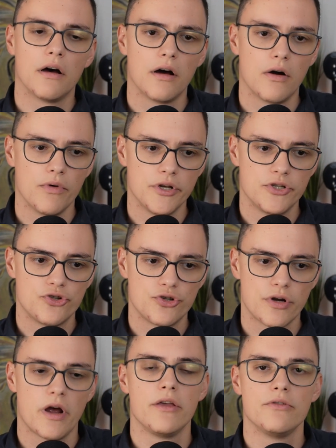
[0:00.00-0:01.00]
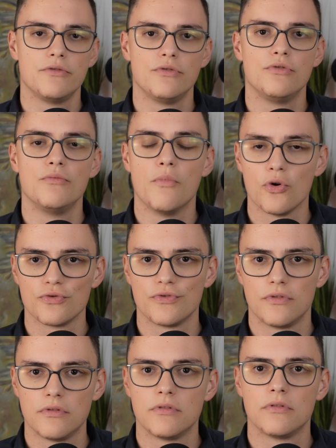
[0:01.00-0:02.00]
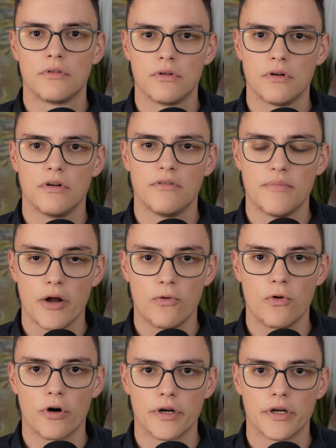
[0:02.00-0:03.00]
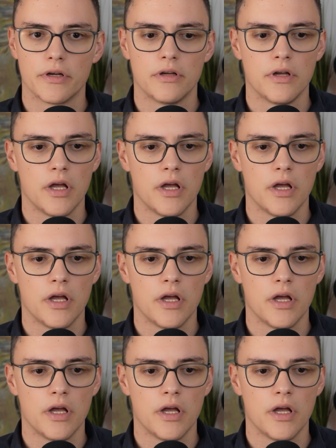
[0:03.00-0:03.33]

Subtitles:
which I use to do most of my work.